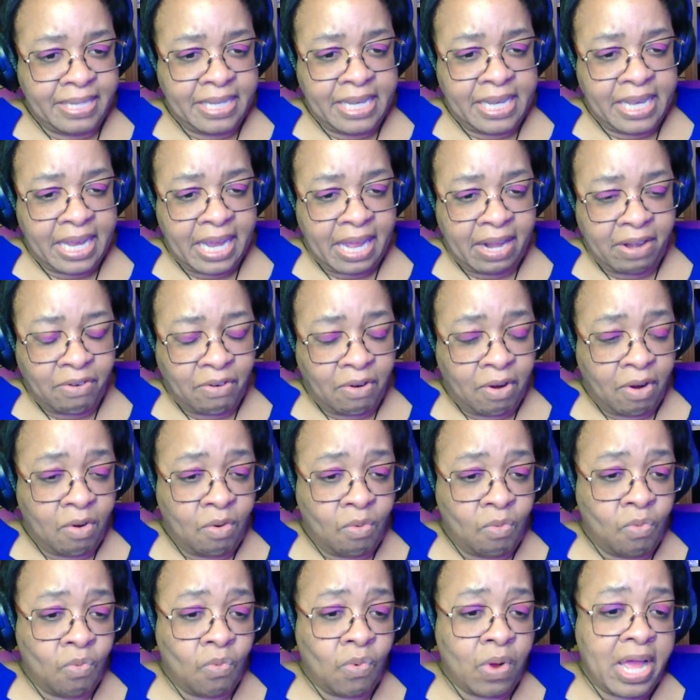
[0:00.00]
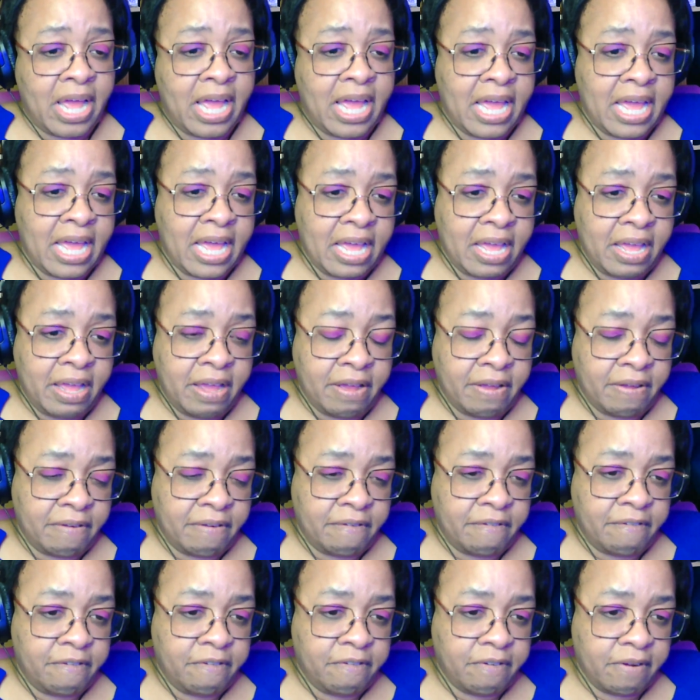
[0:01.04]
get her away
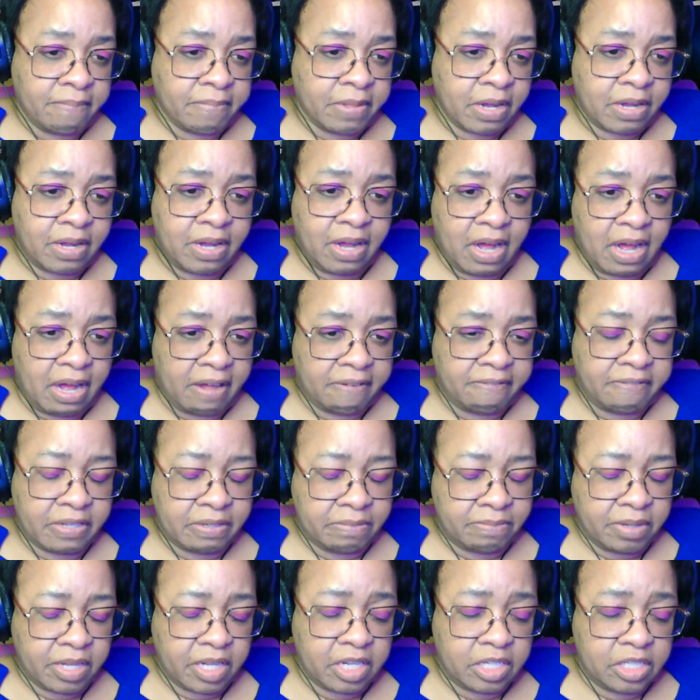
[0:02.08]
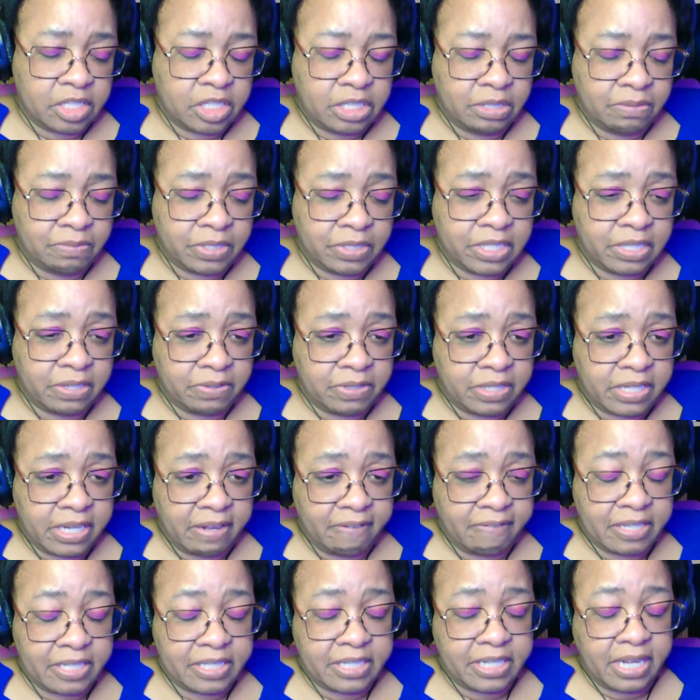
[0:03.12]
from the coffin because she was so
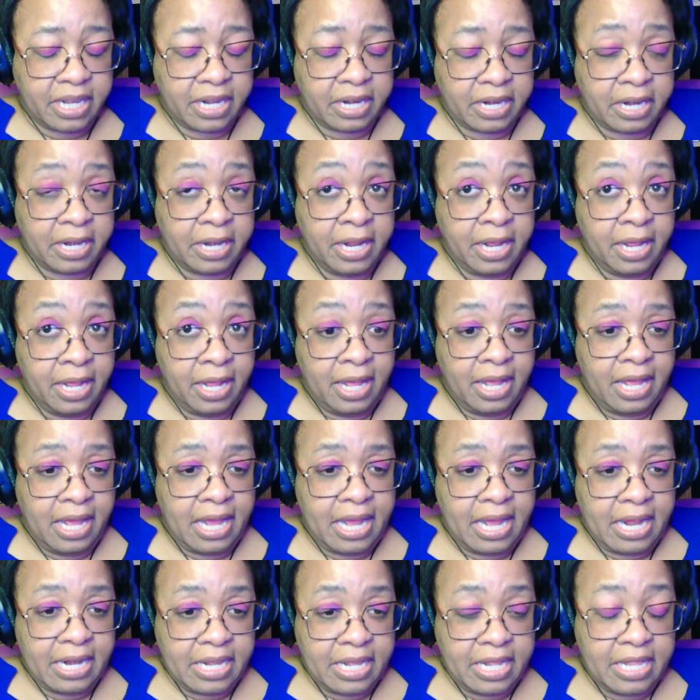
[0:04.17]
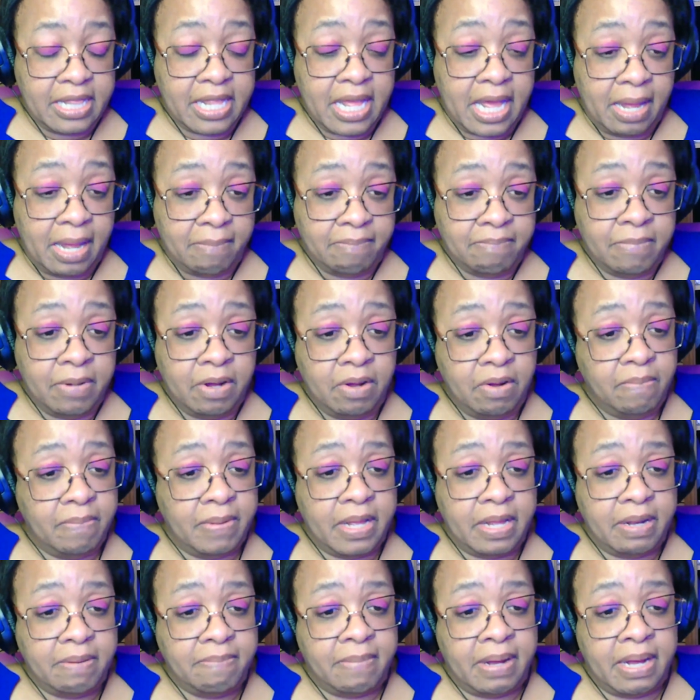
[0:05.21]
devastated. And in that
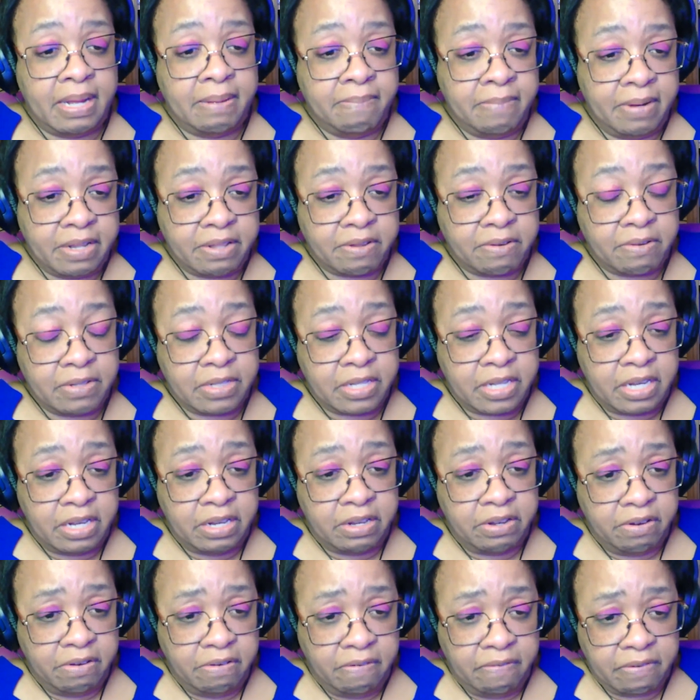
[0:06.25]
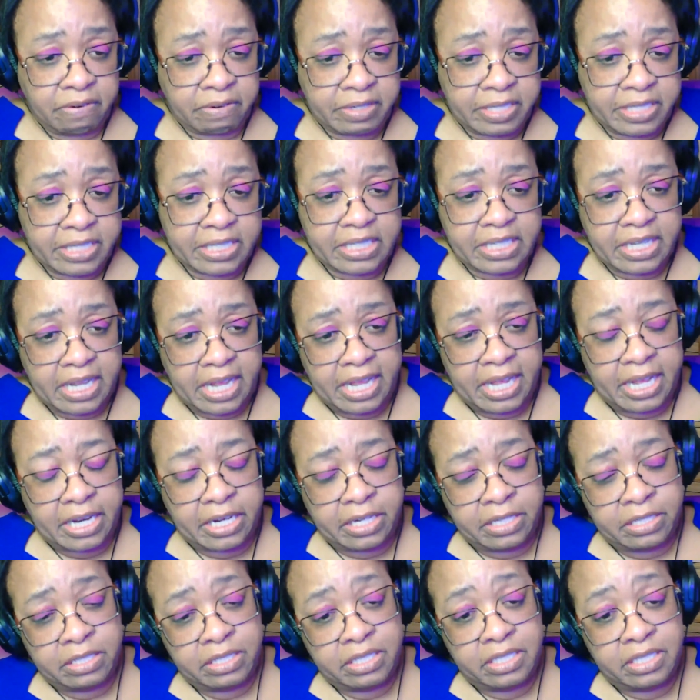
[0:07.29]
moment, my mother leaned over and
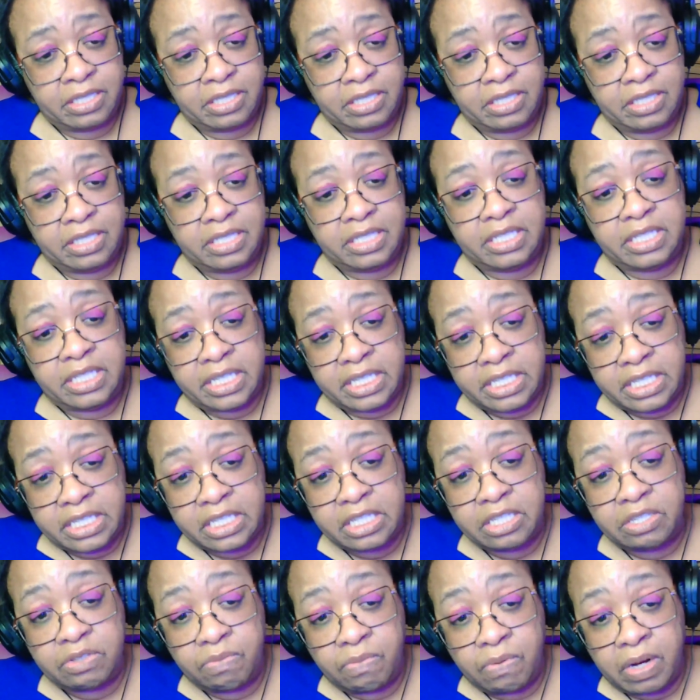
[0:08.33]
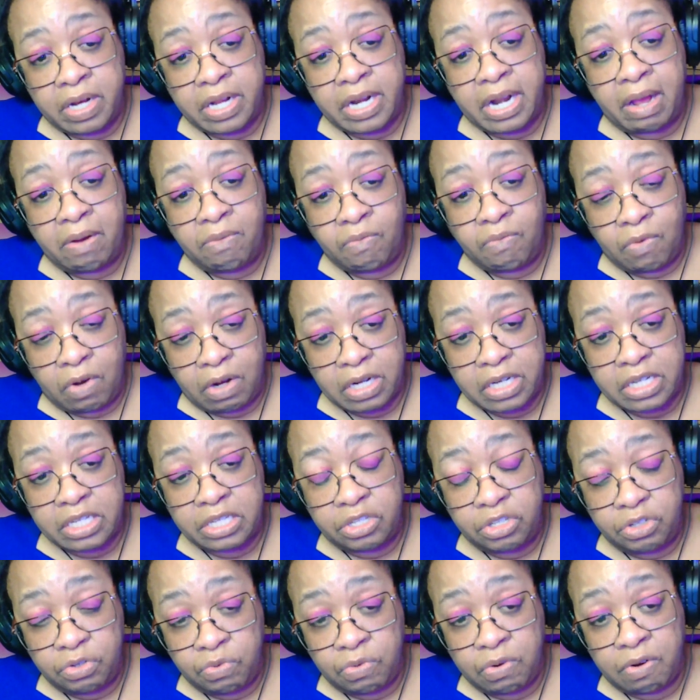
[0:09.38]
said, "This is what I wanted
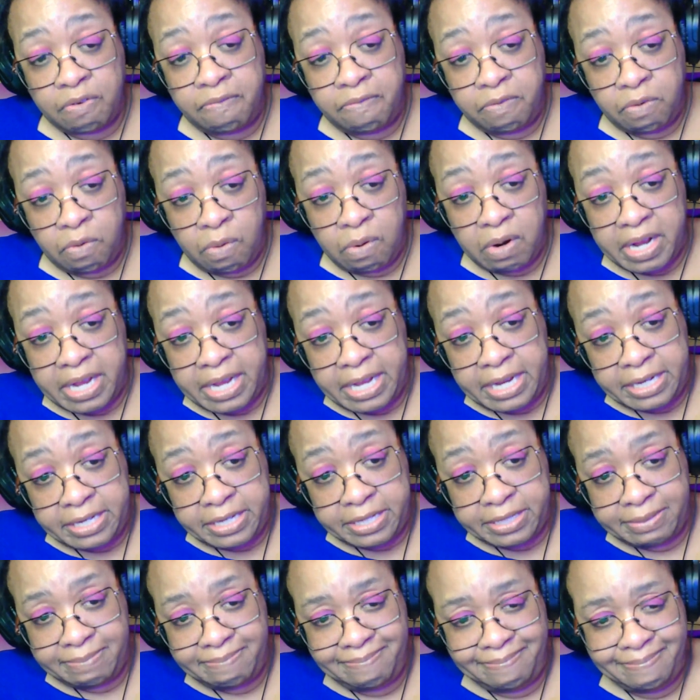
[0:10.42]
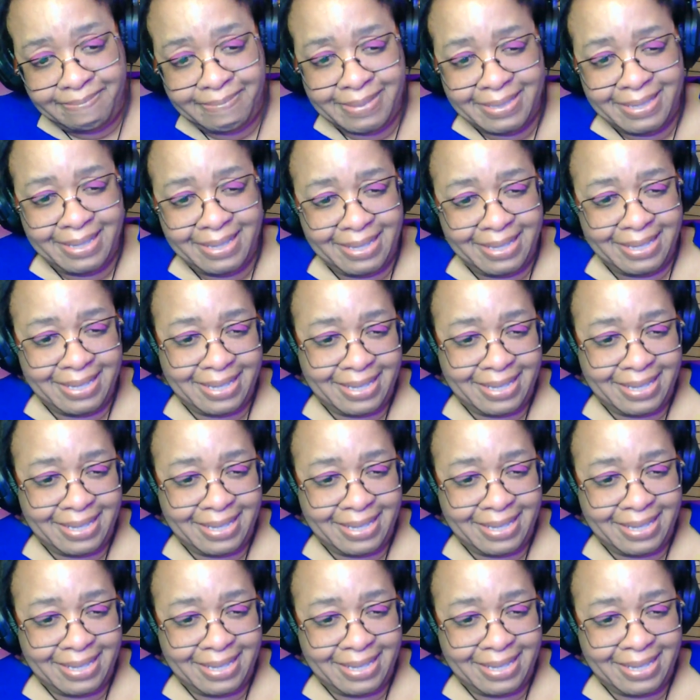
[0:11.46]
to avoid."